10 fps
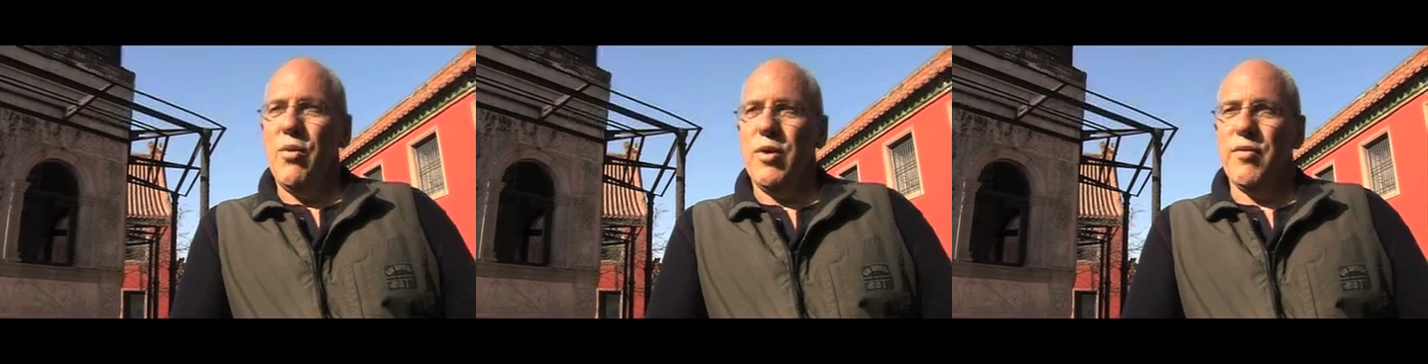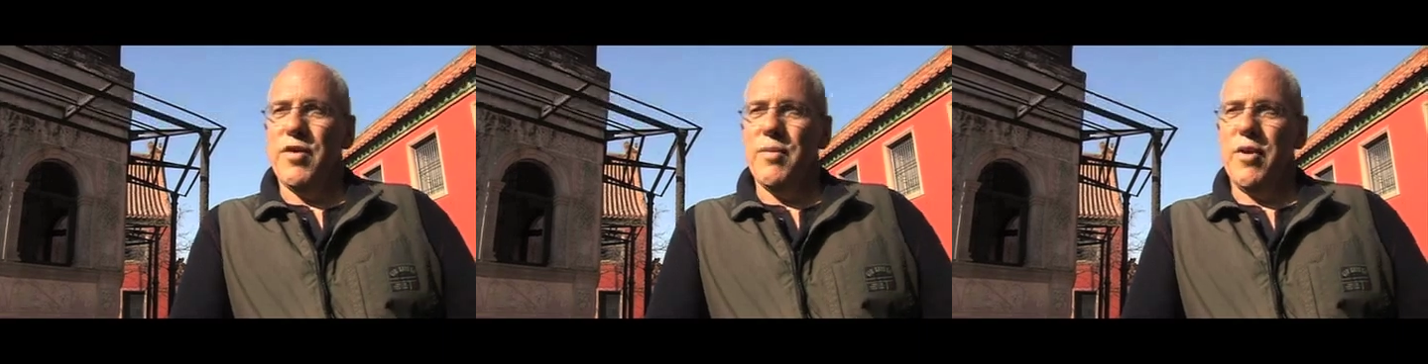which
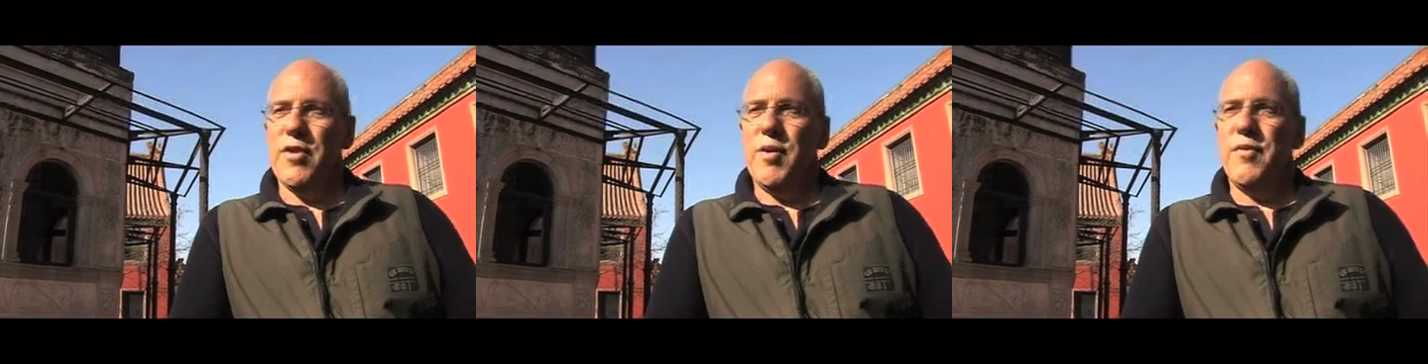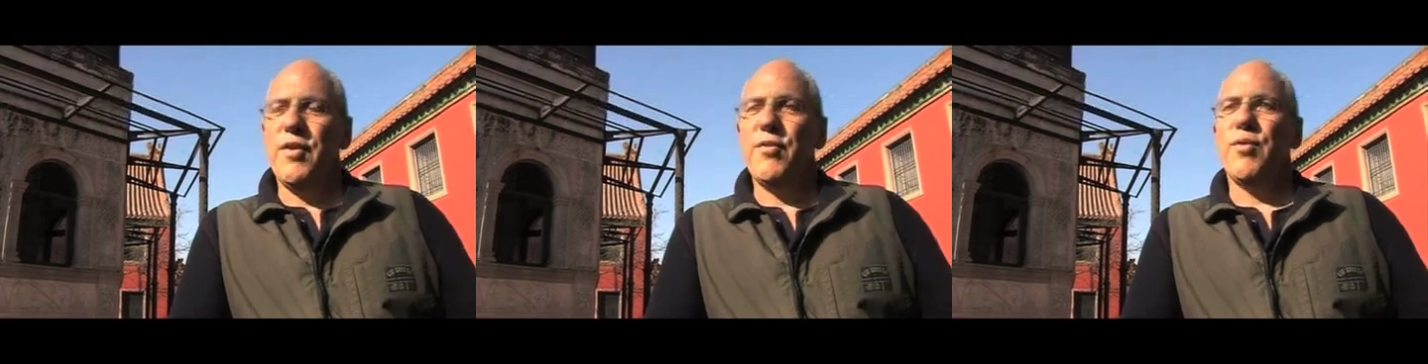was supposed to be
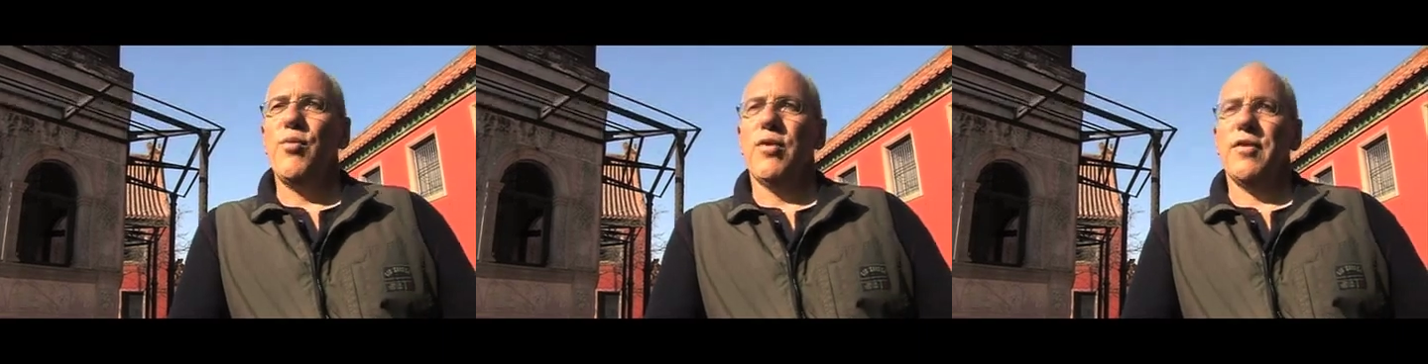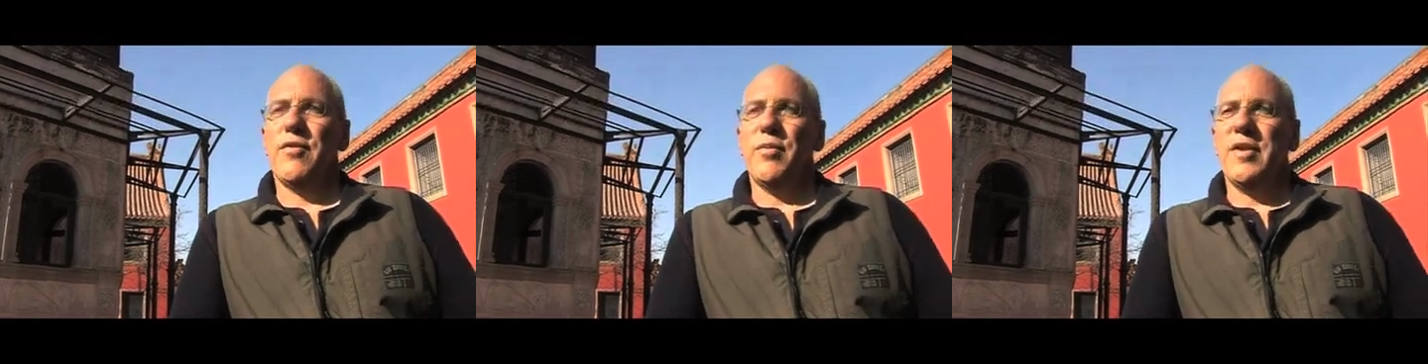filled with
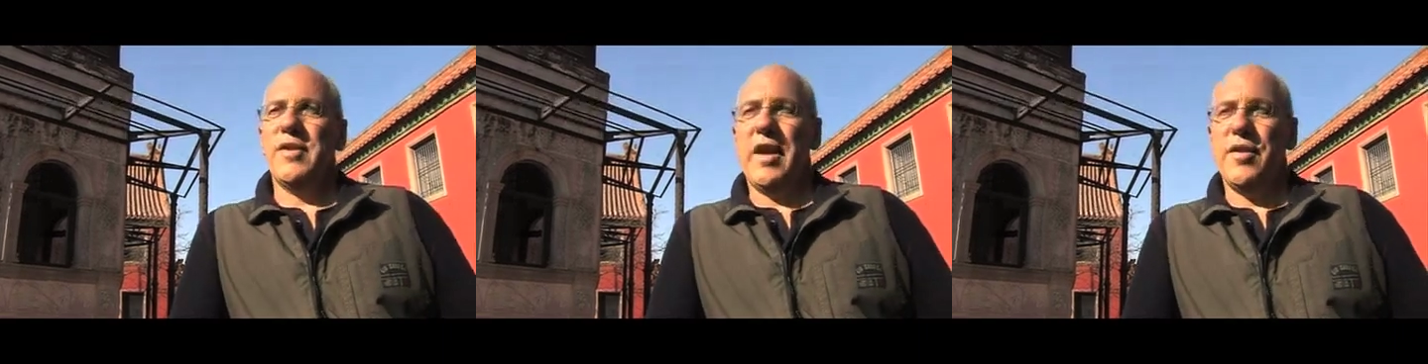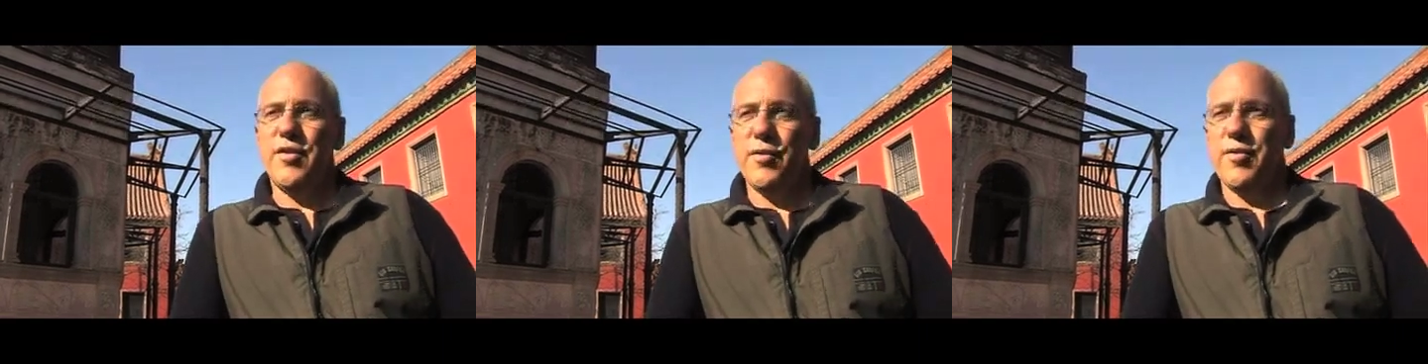water from the
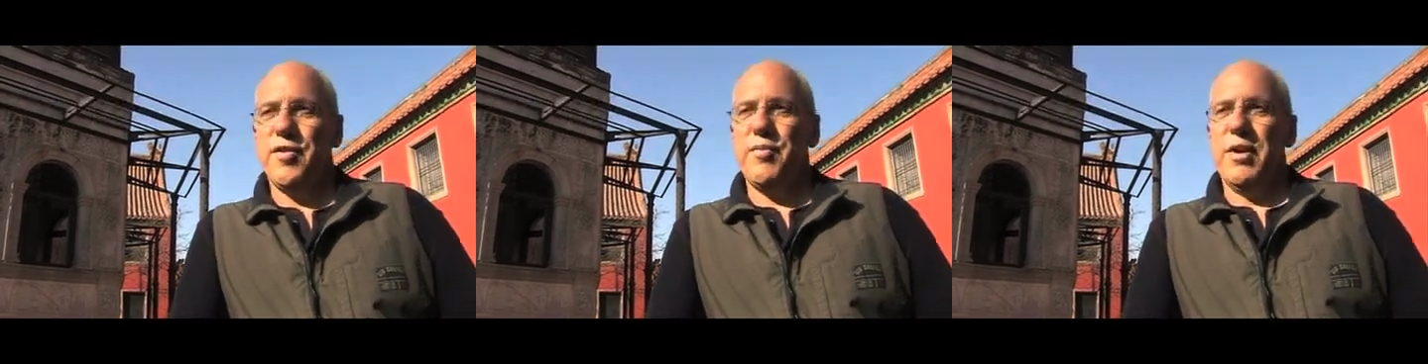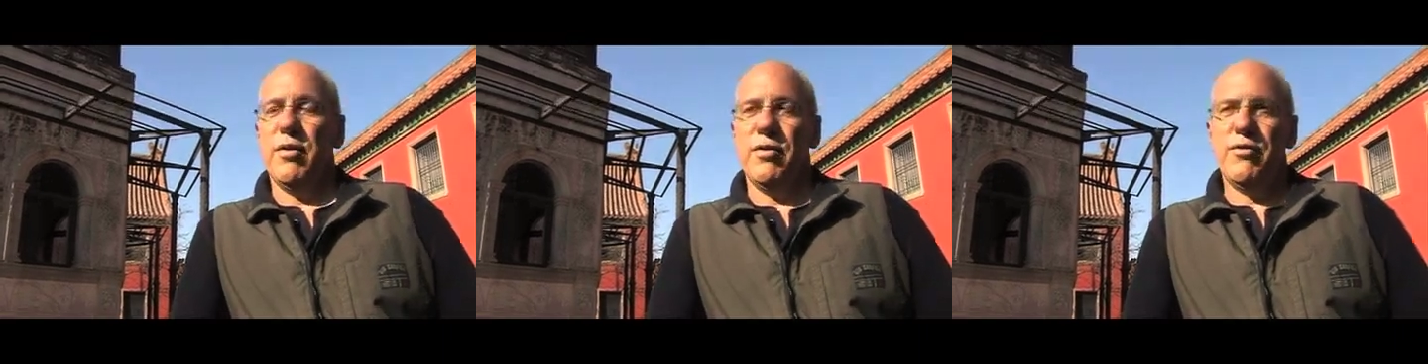Jade Source
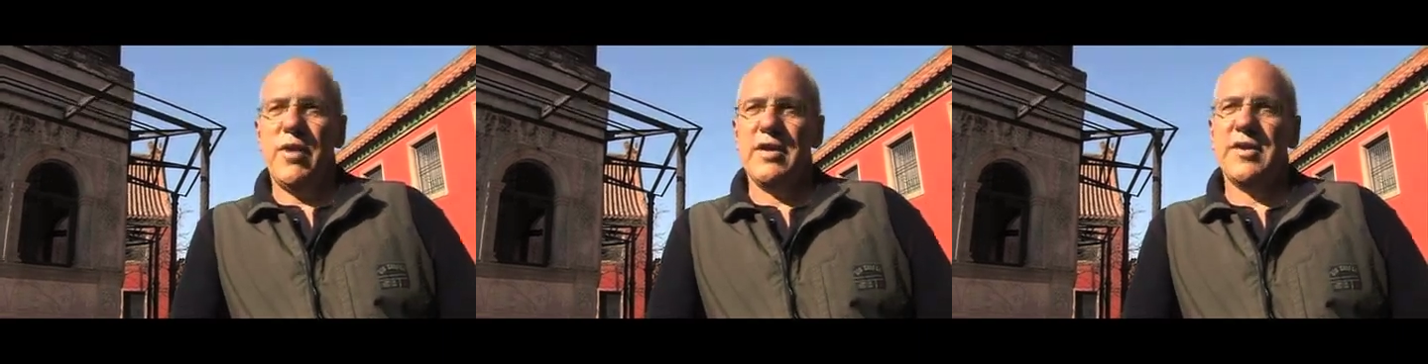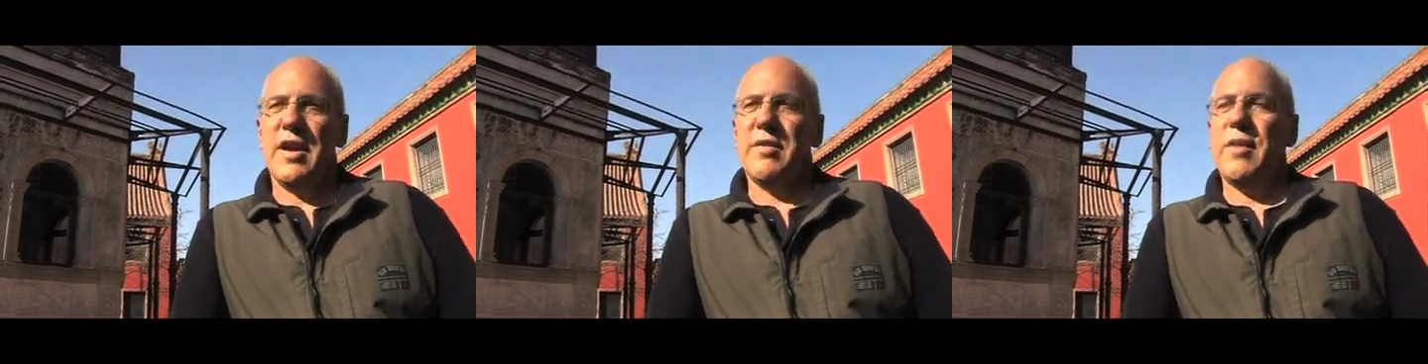Spring, or
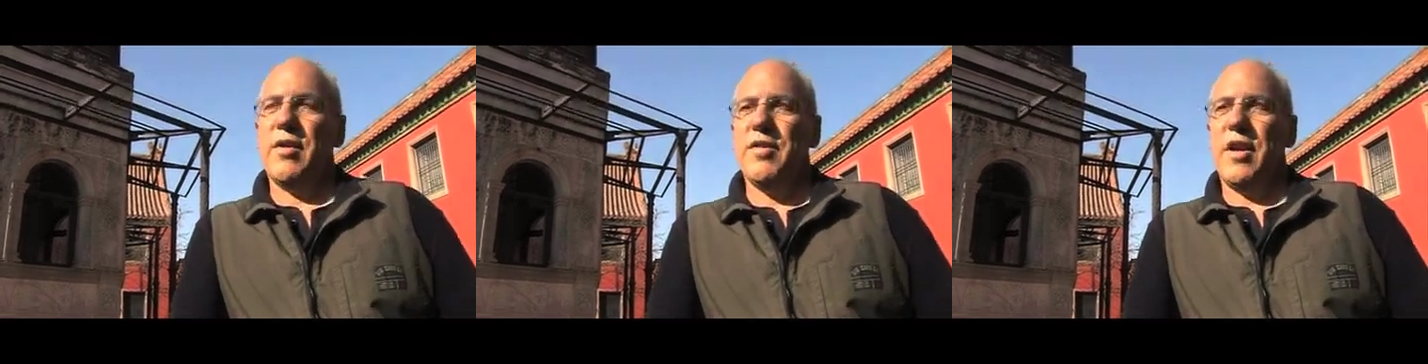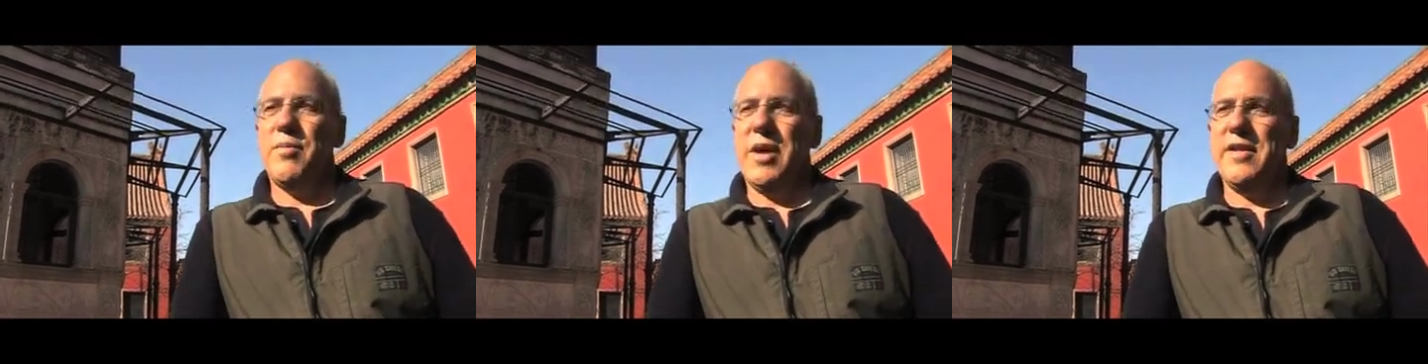Yuquanshan,
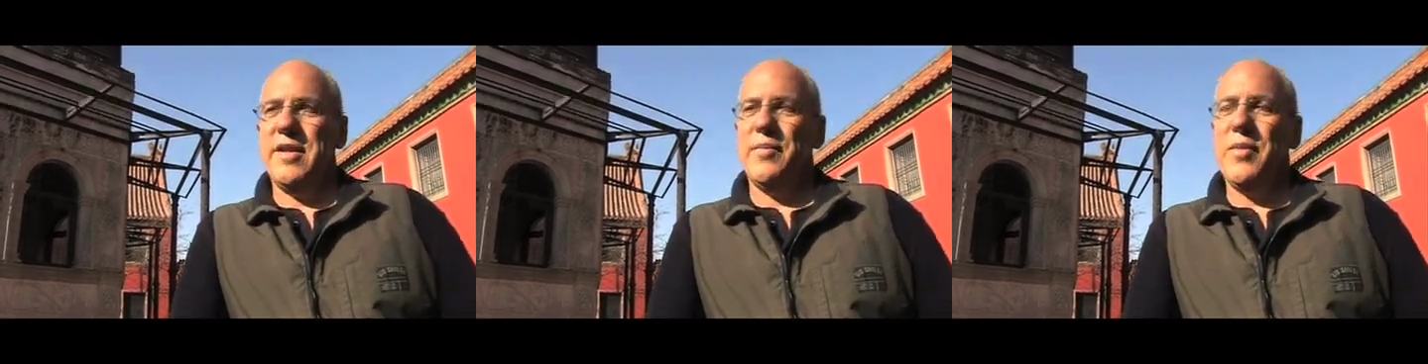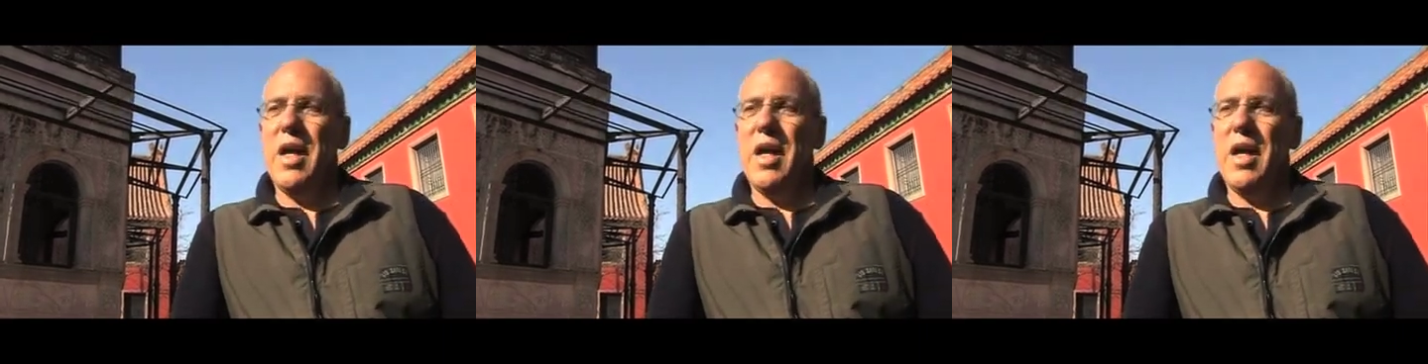outside Beijing,